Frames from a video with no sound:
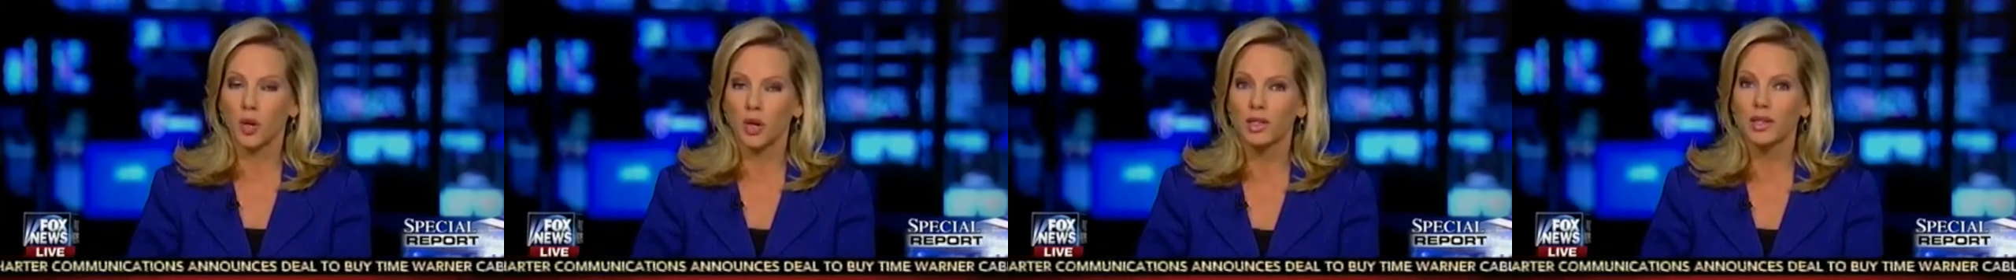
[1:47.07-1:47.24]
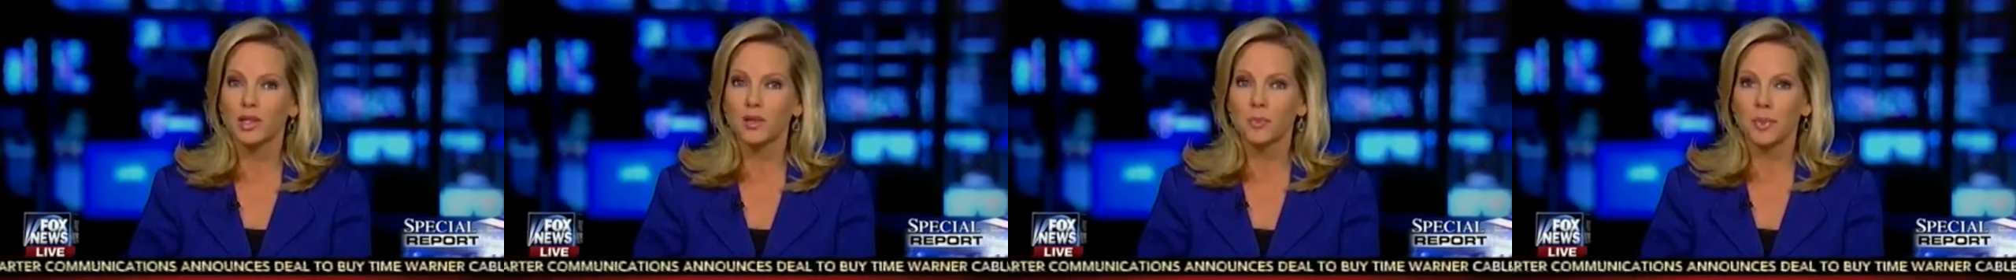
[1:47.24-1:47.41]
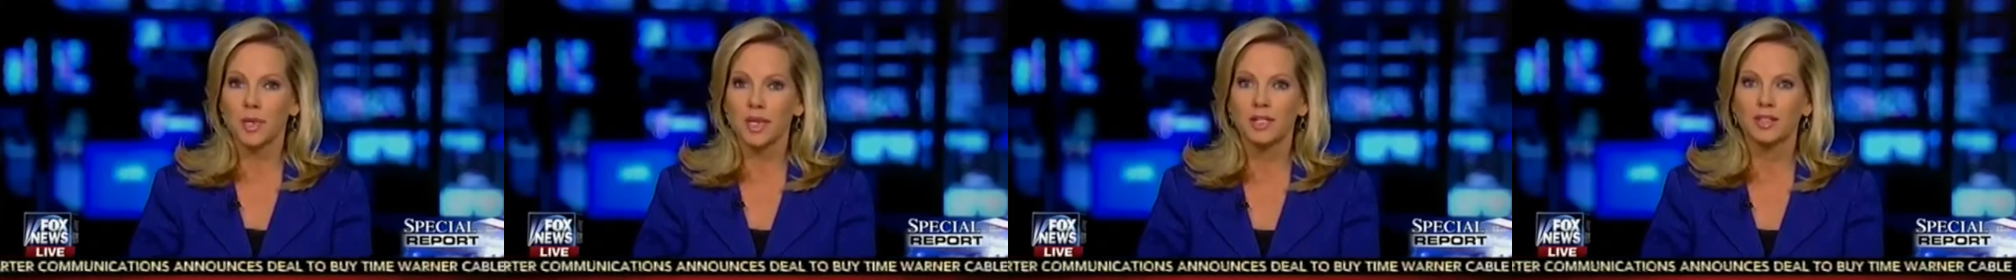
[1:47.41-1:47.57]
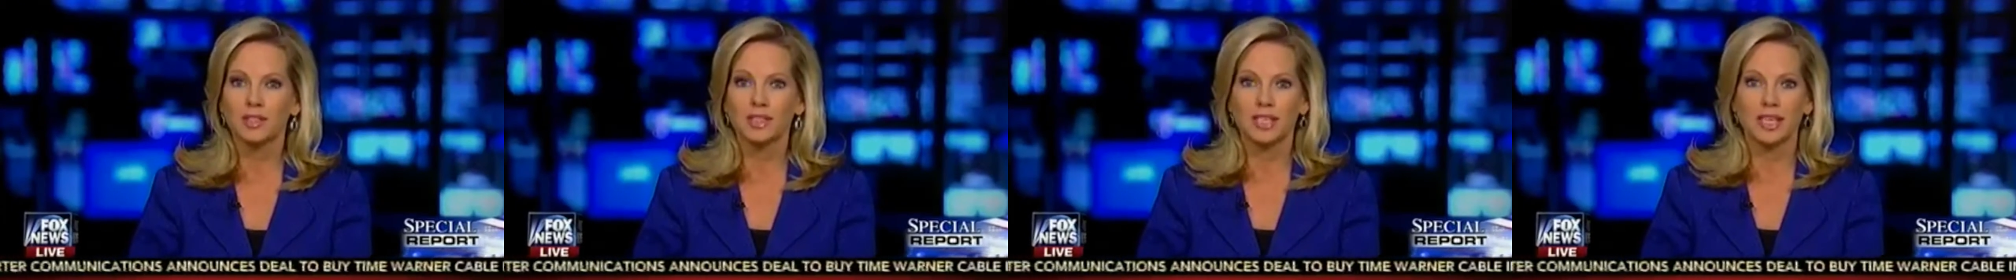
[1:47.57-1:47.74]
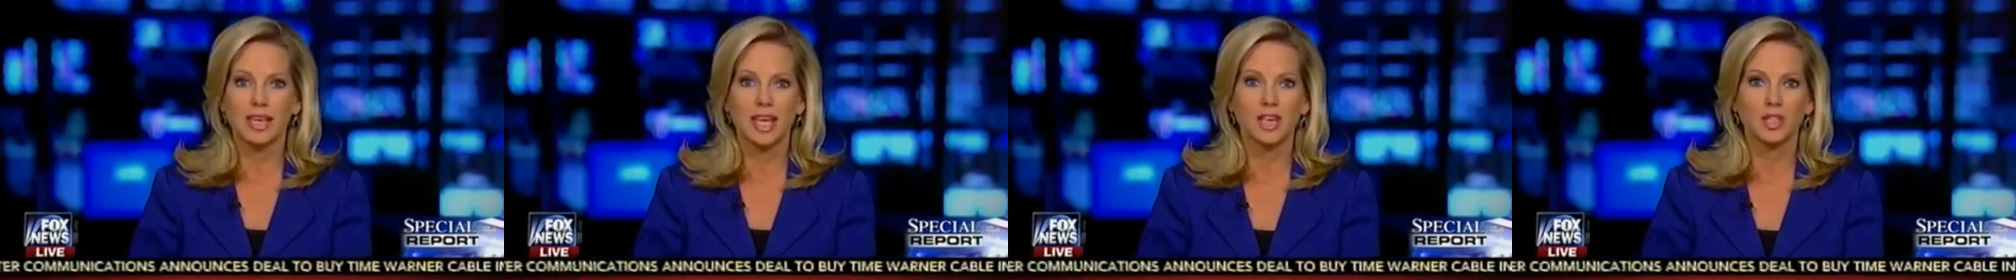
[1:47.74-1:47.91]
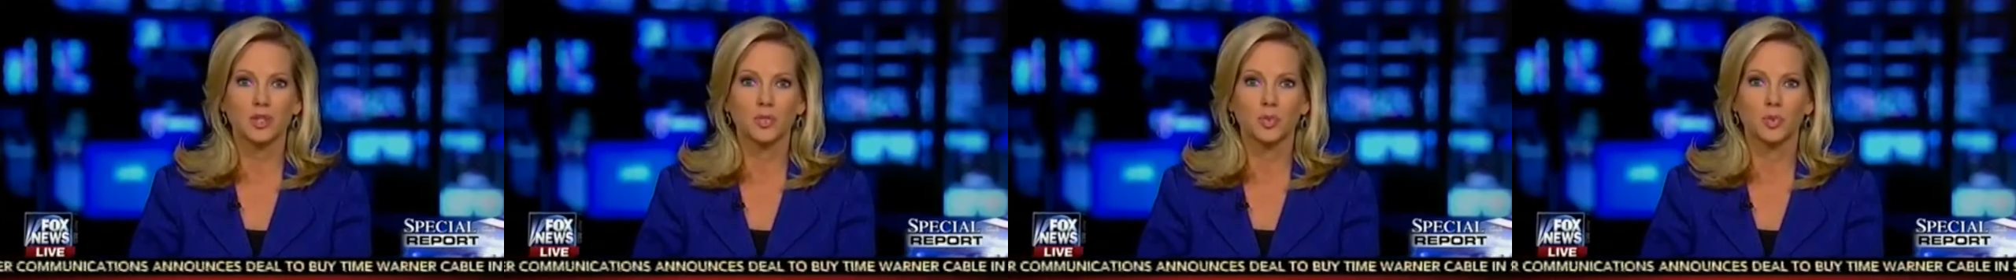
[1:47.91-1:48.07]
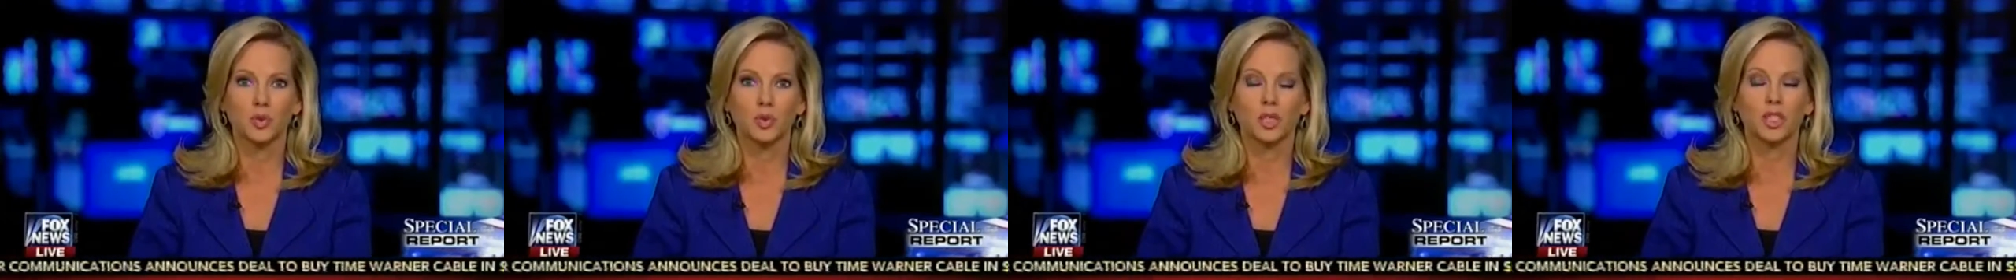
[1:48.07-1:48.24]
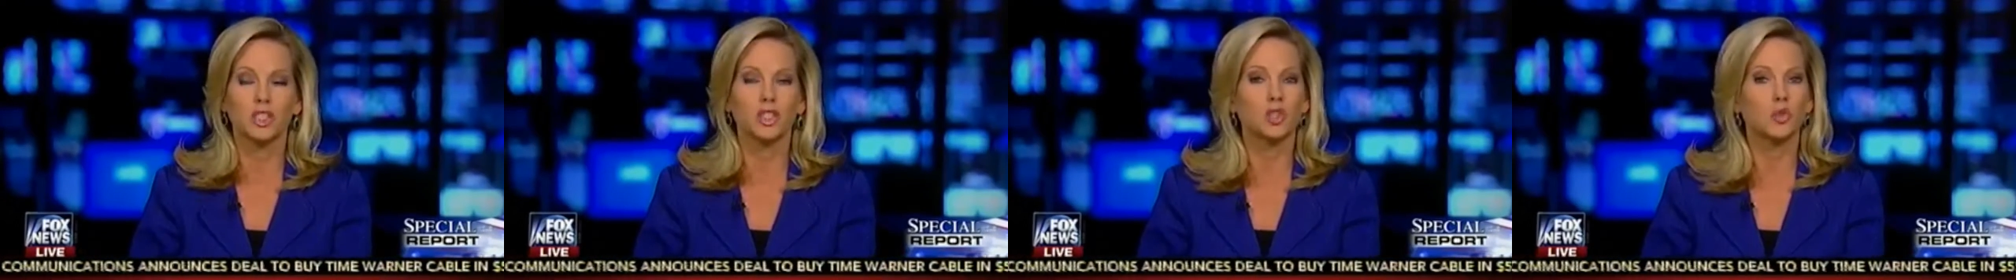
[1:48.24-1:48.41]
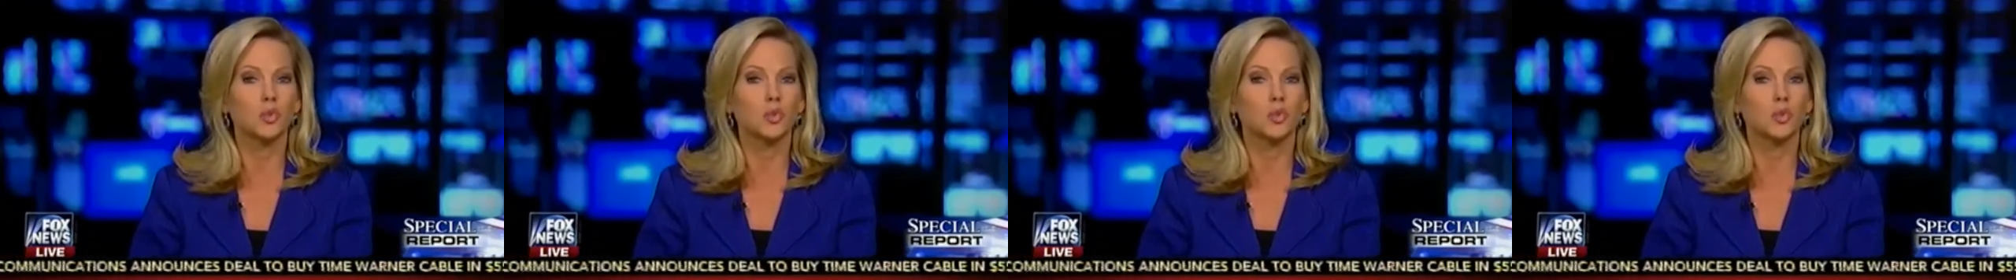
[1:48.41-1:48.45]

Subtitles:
will appeal today's ruling